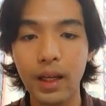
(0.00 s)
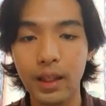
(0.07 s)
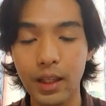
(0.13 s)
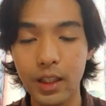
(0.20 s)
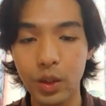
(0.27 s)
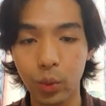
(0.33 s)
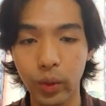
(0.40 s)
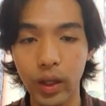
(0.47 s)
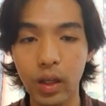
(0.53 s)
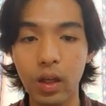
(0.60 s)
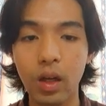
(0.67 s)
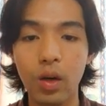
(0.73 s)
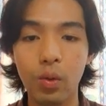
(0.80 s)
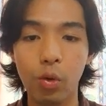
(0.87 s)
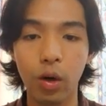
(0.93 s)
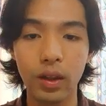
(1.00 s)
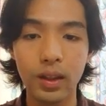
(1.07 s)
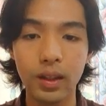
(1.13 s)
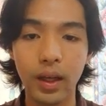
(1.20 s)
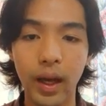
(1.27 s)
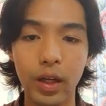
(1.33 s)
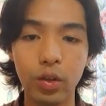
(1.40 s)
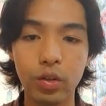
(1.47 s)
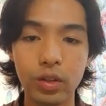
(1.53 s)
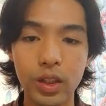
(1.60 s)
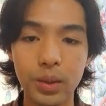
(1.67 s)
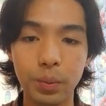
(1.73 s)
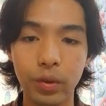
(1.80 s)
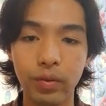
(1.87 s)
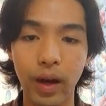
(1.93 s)
This way, water and
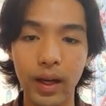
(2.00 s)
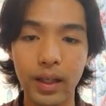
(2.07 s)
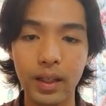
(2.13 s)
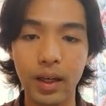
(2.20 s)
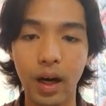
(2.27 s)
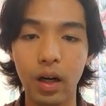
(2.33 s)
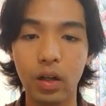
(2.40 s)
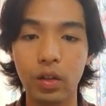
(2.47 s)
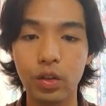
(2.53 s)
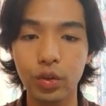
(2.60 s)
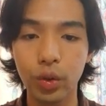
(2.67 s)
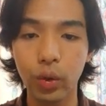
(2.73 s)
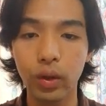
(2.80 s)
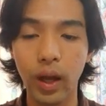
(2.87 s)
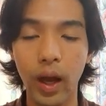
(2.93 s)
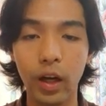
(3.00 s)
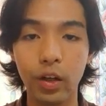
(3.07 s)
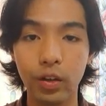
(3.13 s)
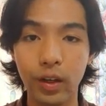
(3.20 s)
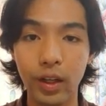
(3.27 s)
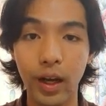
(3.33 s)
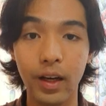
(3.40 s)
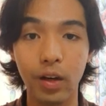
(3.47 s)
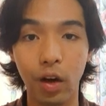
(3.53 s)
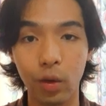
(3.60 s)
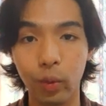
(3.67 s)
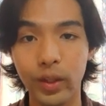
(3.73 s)
nutrients provided are controlled, accurate and not